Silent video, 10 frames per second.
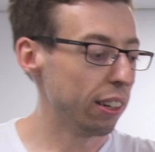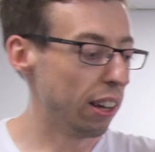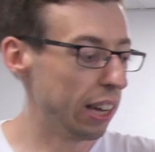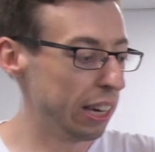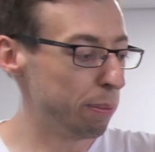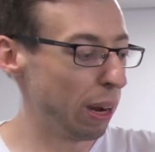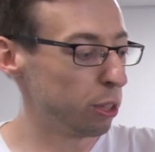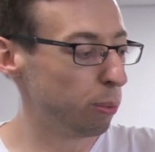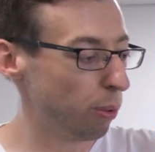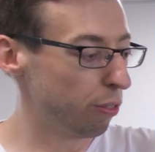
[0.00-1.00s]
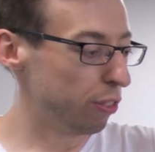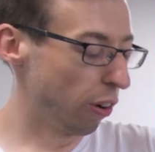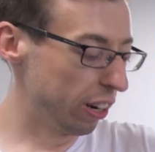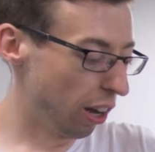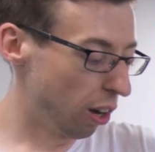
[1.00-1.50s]
a maximum of
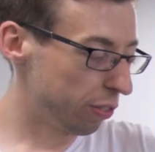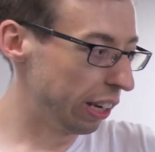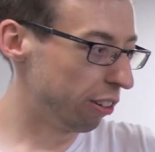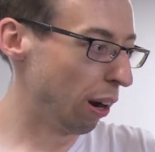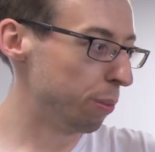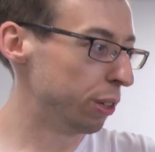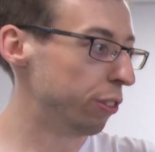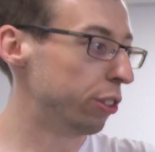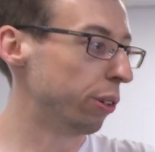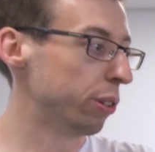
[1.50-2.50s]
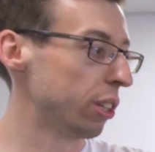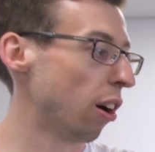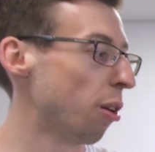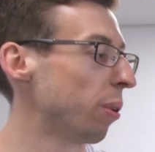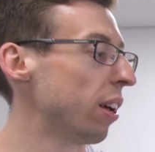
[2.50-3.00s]
9.5 kilograms if you do use an
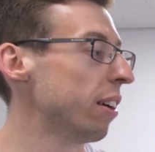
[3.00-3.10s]
arm on it.